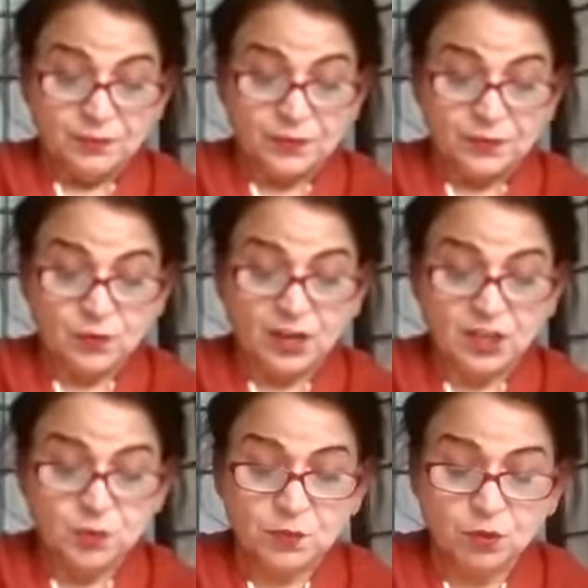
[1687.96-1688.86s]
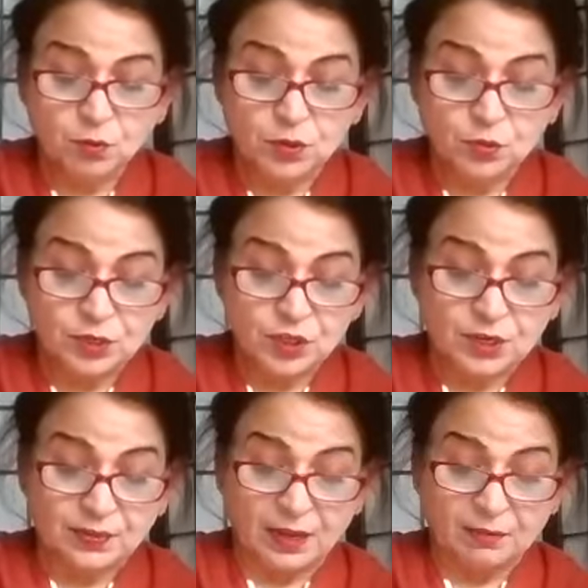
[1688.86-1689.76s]
Lakshman goes to
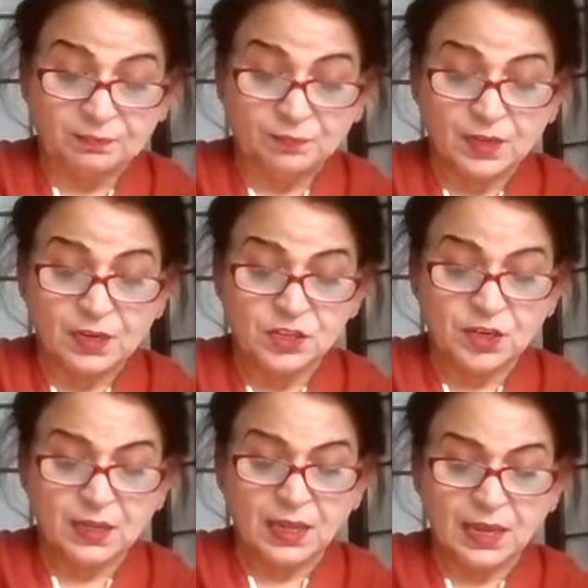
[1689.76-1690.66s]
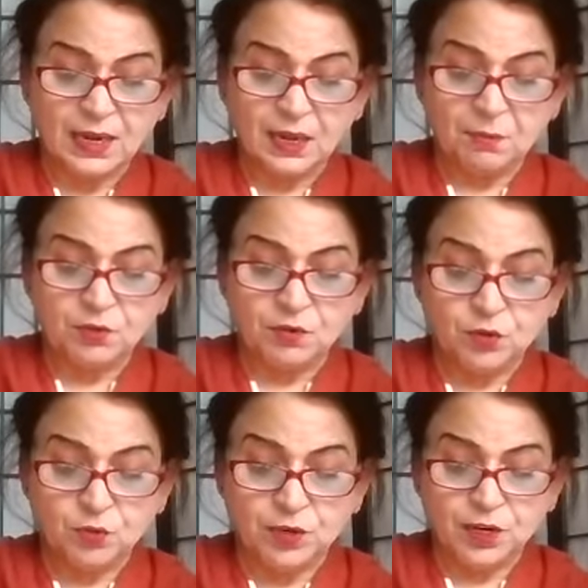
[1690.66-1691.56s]
Kishkinda. Kishkinda lay between two
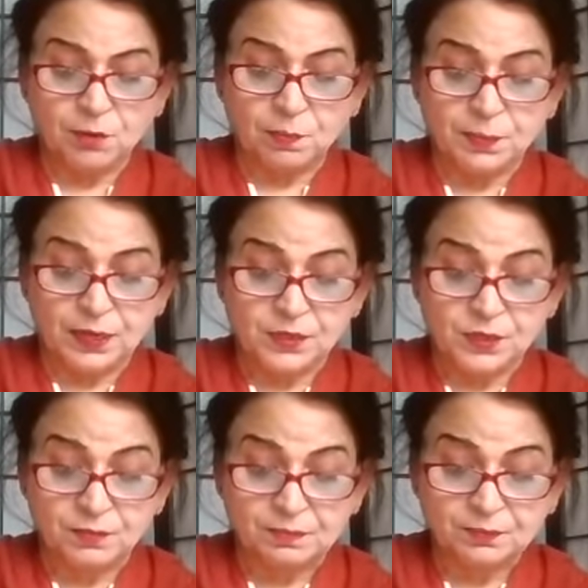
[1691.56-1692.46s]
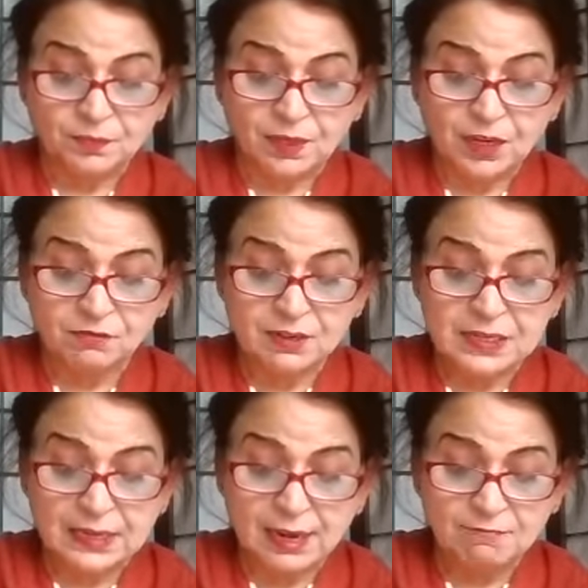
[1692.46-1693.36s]
green peaks. It was
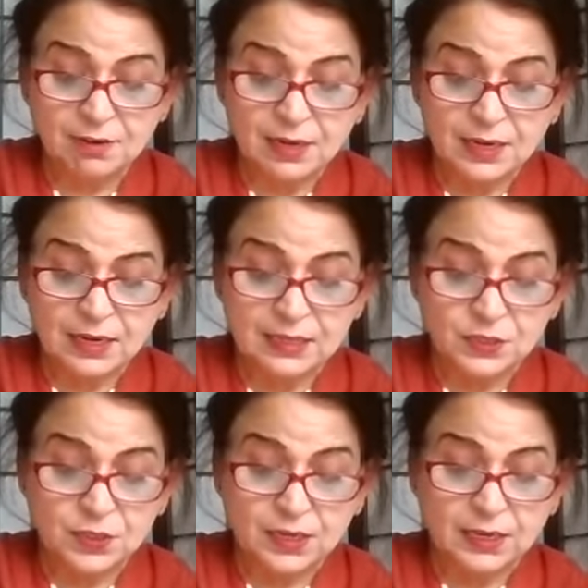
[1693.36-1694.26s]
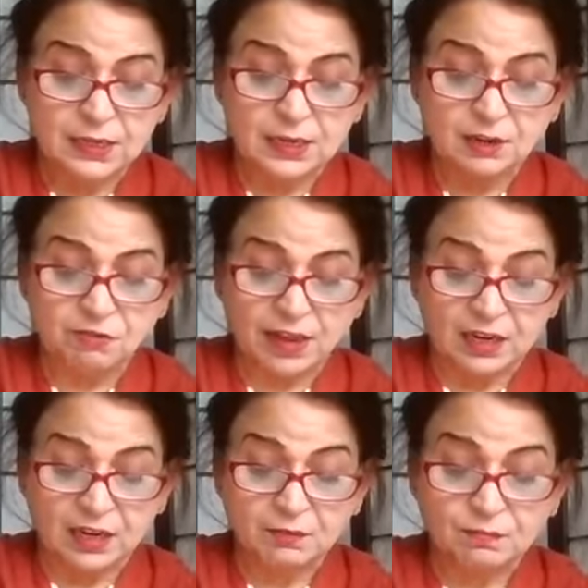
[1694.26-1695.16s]
cleverly concealed in a
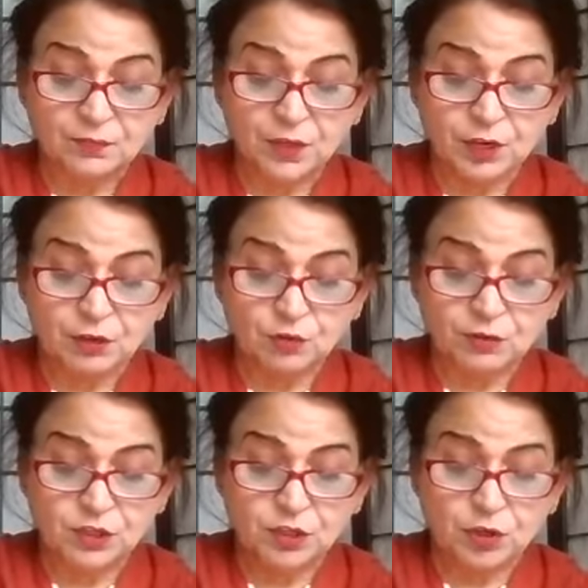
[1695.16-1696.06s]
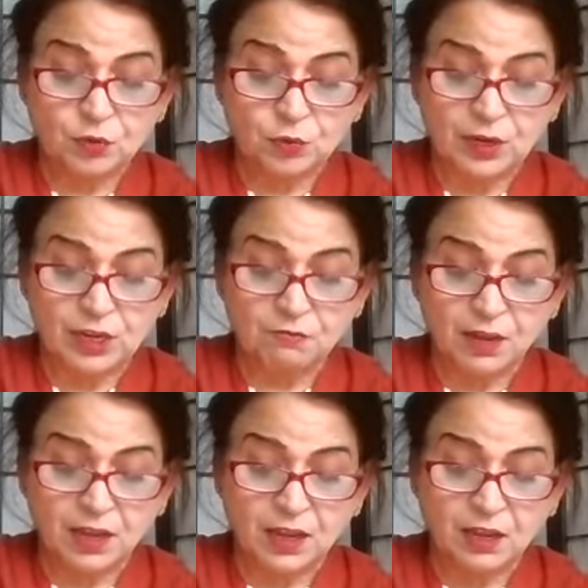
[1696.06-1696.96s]
valley into which the only
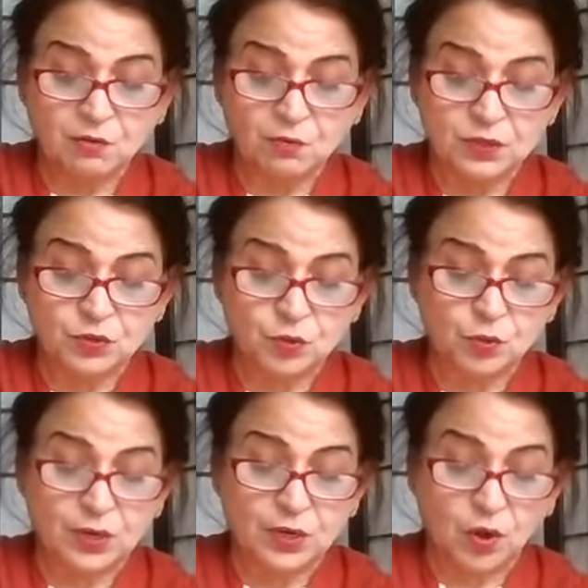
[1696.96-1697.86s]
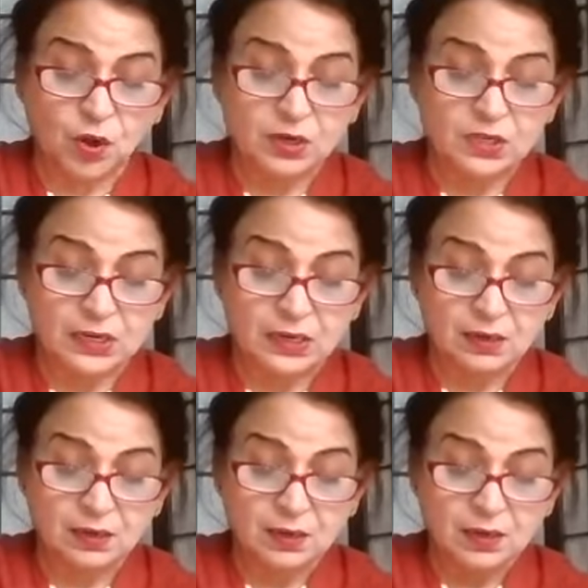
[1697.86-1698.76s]
way was through a long
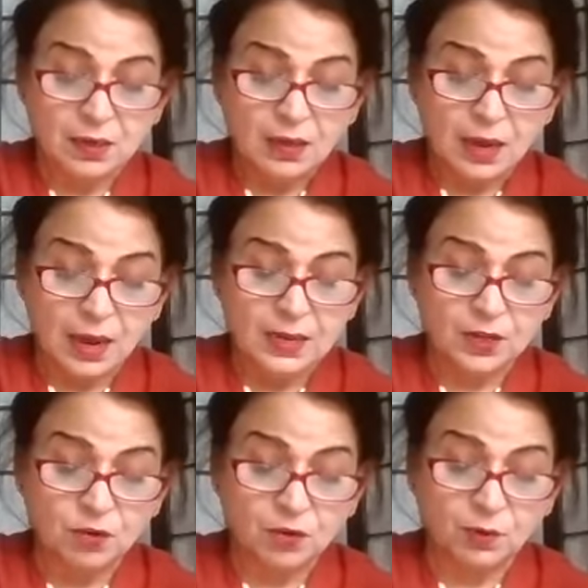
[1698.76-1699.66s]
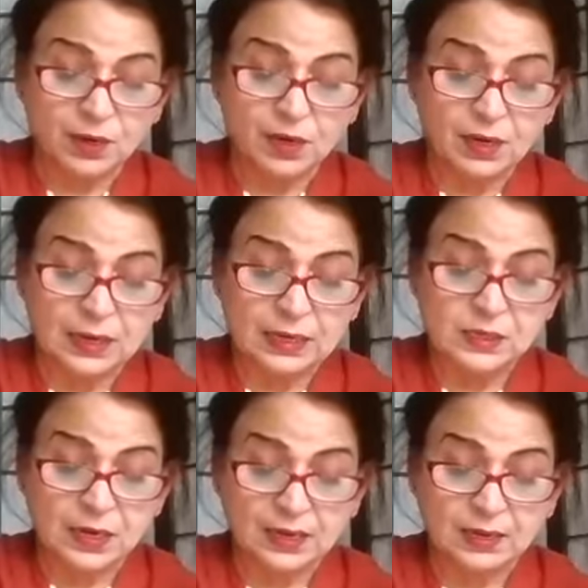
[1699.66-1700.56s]
tunnel high on one
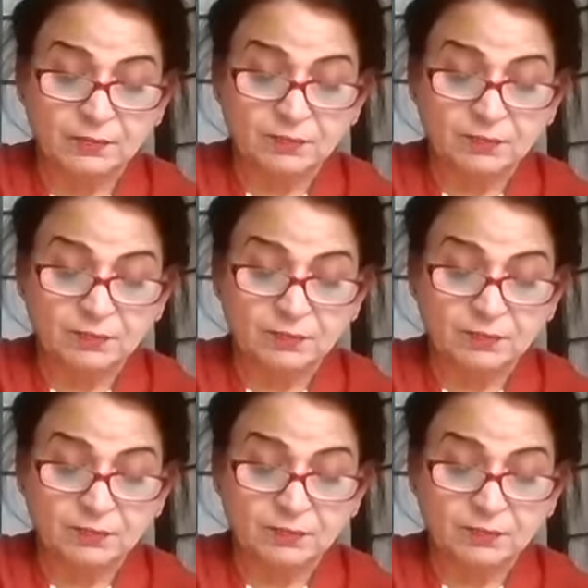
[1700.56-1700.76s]
hillside.